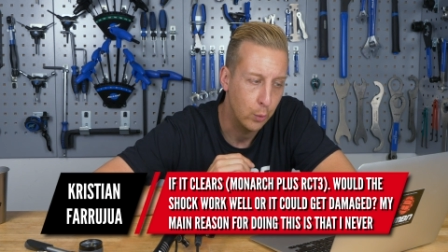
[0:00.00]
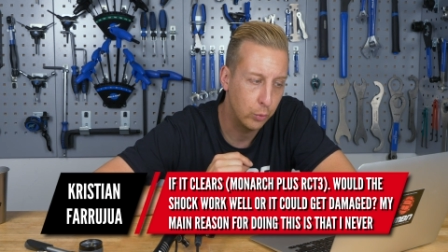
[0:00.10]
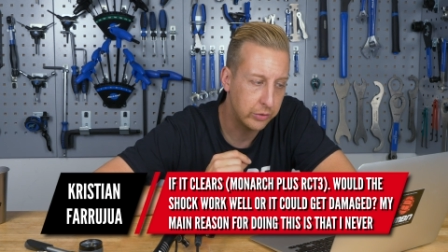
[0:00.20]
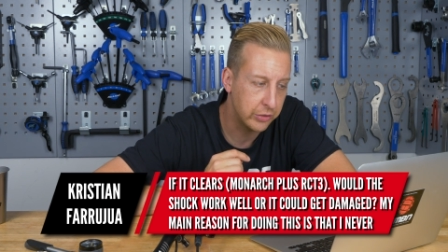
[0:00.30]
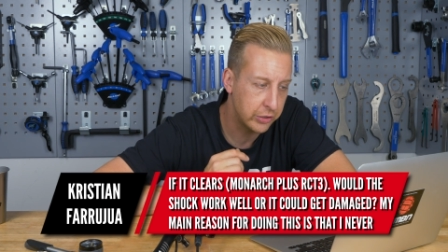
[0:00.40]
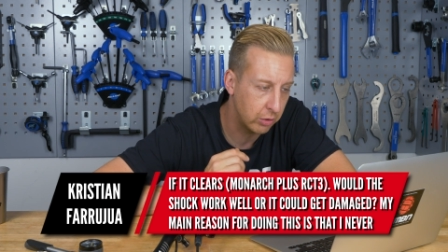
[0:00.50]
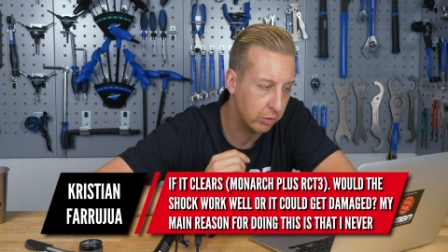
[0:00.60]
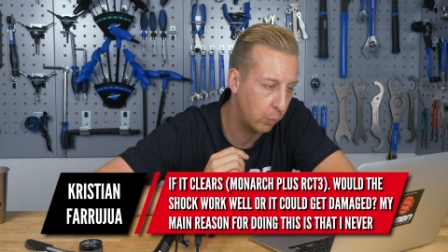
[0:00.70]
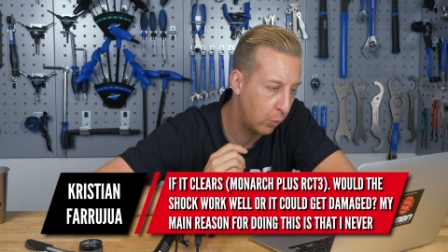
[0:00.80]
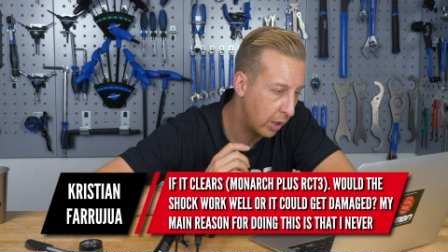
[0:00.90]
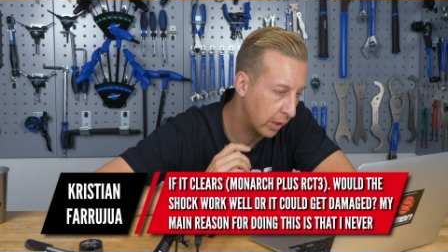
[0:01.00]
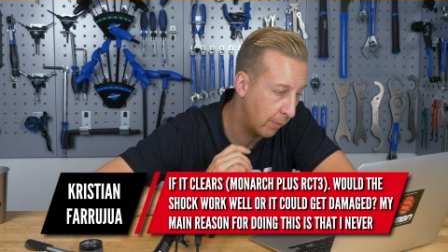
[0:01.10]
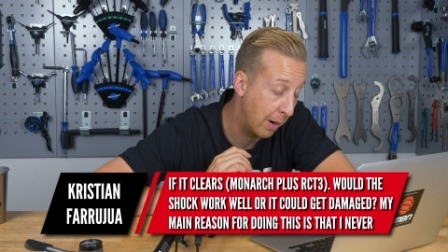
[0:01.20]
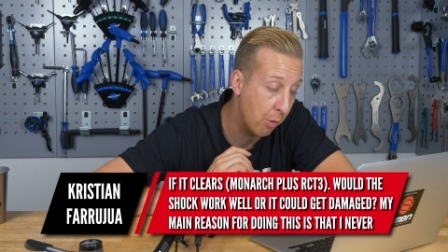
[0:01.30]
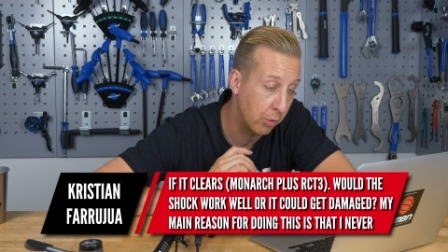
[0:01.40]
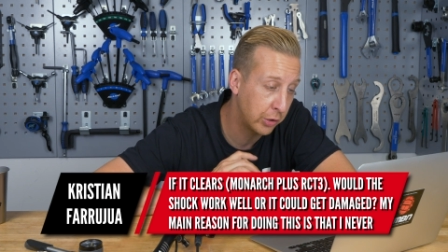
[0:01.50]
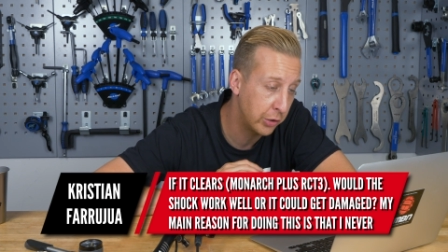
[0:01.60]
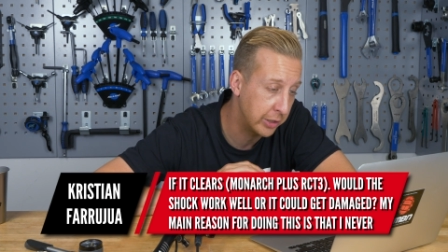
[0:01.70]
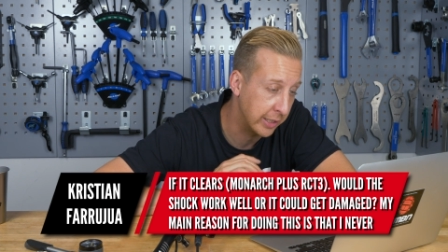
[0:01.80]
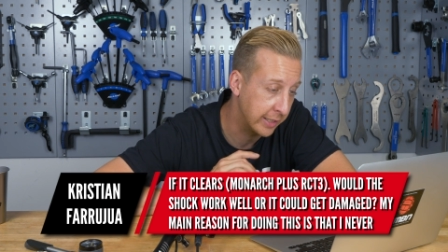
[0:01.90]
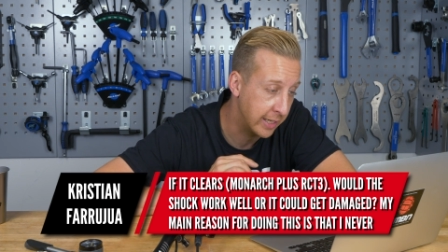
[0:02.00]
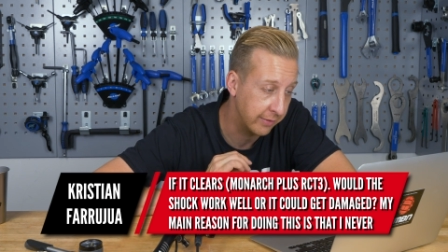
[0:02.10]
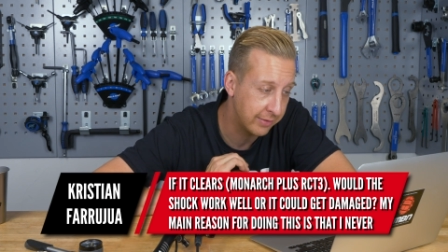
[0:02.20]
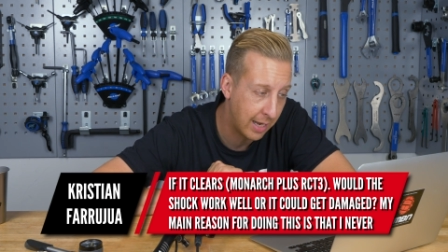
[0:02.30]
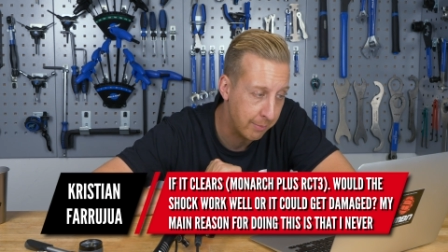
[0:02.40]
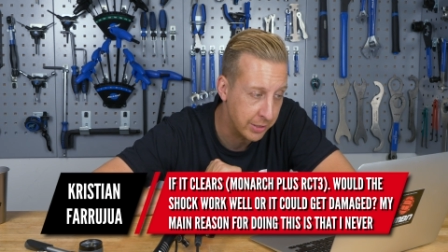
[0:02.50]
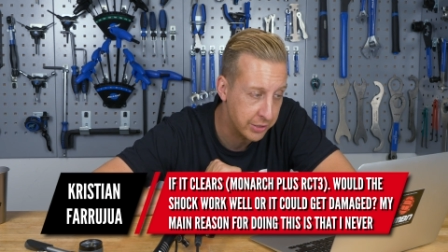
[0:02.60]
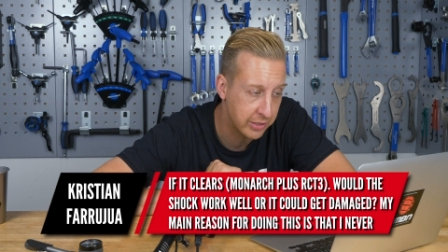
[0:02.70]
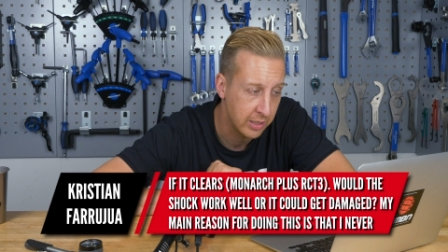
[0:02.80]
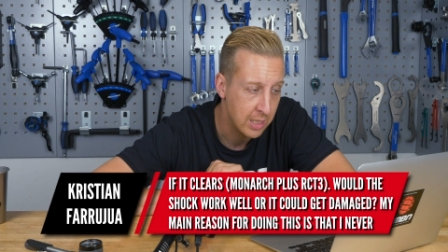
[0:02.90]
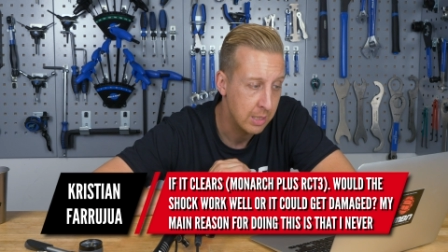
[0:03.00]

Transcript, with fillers: Would the shock work well or could it get damaged?